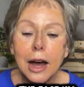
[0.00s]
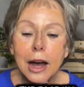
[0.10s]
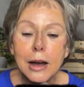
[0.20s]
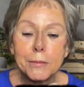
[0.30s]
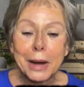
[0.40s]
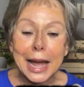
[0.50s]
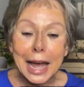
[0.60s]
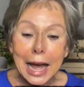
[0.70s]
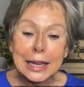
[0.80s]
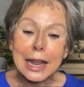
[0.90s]

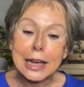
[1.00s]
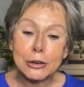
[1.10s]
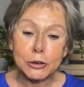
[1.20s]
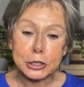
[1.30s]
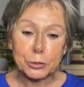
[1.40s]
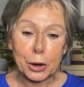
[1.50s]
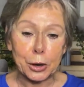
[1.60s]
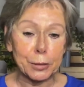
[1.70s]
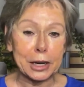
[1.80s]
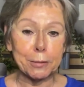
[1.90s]
My eyeliner is
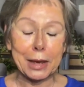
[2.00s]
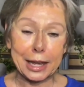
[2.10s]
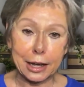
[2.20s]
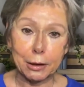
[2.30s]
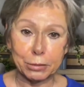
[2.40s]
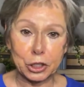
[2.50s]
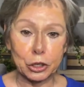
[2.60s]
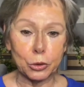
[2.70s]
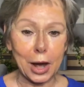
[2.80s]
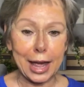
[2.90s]
permanent makeup
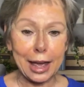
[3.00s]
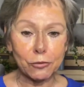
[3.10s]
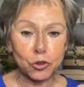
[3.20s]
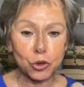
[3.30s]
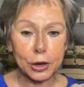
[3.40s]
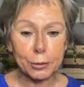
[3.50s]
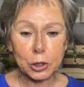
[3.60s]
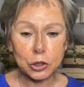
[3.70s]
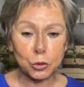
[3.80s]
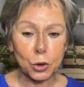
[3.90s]
too. I have
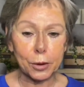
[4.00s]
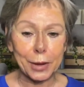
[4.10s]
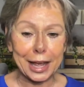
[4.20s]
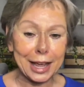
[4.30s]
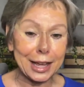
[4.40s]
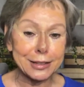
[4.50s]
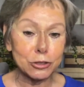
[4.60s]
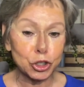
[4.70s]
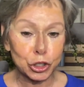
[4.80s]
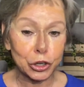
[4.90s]
trimmers where my
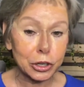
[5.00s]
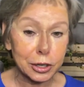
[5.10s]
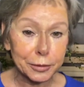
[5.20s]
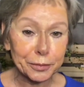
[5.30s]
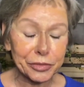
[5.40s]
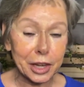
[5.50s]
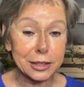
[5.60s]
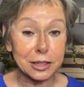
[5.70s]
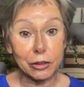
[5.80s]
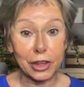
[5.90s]
hands shook
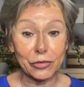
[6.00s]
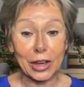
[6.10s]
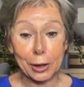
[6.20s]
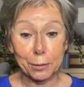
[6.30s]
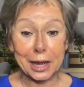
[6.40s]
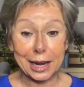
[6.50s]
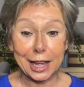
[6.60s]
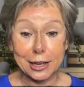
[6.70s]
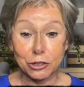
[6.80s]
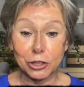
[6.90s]
until they found
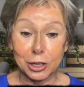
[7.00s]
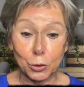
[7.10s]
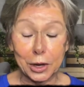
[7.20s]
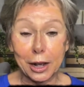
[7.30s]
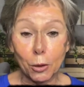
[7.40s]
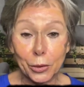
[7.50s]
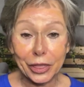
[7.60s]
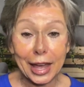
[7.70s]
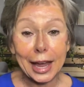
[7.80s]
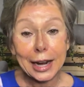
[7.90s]
medication that would help
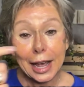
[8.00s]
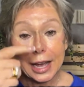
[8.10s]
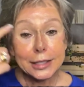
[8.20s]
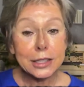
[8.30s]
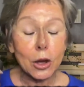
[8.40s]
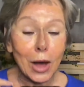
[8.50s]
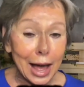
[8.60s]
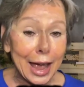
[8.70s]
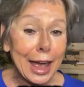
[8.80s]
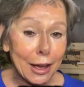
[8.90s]
with that. So
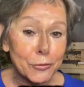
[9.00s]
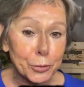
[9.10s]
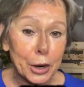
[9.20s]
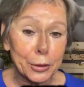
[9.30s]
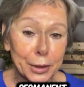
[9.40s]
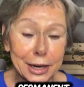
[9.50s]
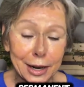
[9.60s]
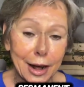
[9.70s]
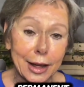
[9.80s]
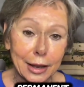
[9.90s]
I have
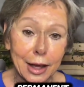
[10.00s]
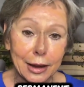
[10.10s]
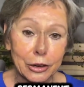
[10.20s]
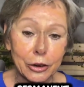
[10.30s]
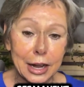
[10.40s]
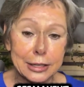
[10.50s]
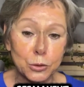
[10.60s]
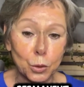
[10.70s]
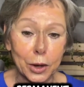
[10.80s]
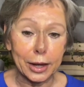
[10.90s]
permanent eyeliner
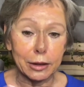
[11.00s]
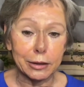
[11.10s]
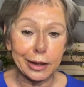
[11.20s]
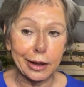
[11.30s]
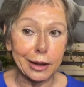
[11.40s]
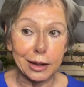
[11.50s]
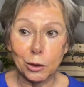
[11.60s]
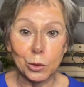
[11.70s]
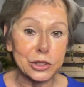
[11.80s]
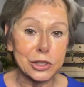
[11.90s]
as well.
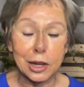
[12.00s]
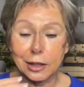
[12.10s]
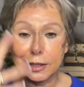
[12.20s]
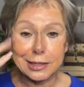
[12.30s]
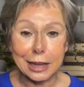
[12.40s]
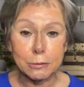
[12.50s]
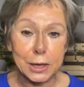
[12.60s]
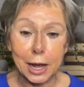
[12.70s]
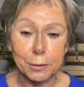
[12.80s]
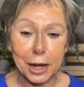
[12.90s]
It was done the
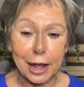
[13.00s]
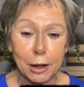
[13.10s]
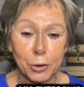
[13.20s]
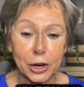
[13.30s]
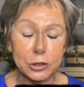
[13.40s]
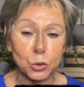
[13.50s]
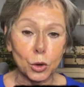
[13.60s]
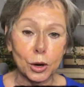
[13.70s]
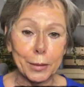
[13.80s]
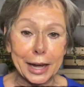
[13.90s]
same time my eyebrows
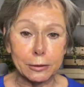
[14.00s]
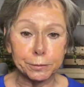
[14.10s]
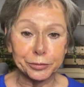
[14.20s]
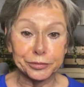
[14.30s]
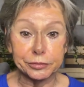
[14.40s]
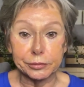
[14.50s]
were, about